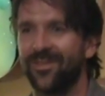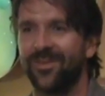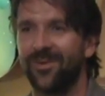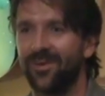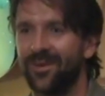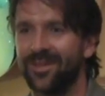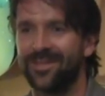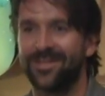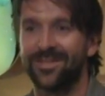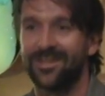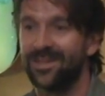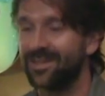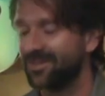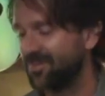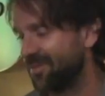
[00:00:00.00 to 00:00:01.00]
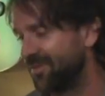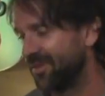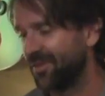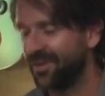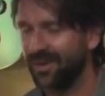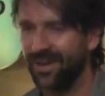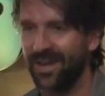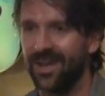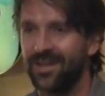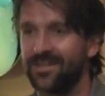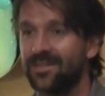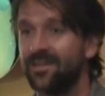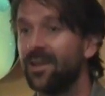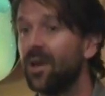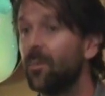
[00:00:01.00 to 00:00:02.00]
for tourists, and they'd just be filling our
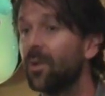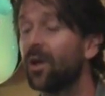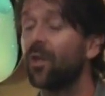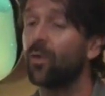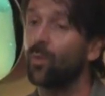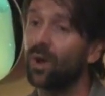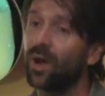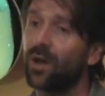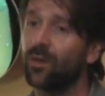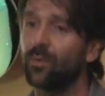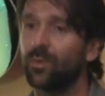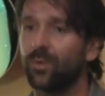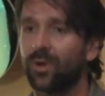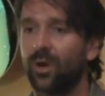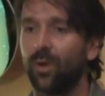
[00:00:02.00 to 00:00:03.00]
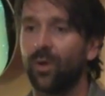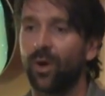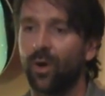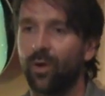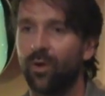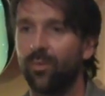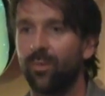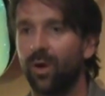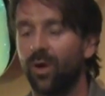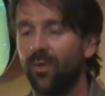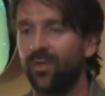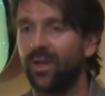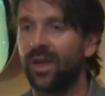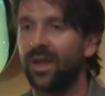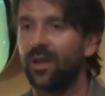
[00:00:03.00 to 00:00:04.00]
case. But all the while, we were going home
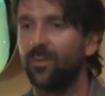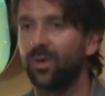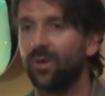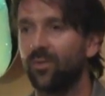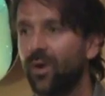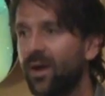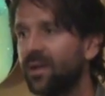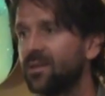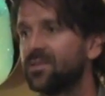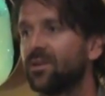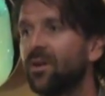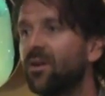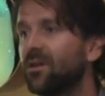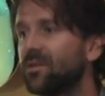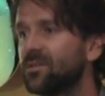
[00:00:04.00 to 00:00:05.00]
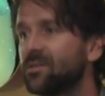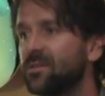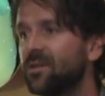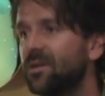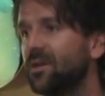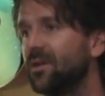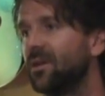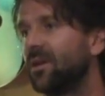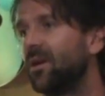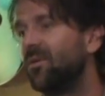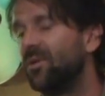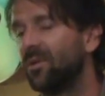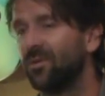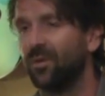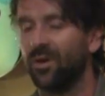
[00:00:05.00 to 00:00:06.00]
all day, and we were writing songs, and we were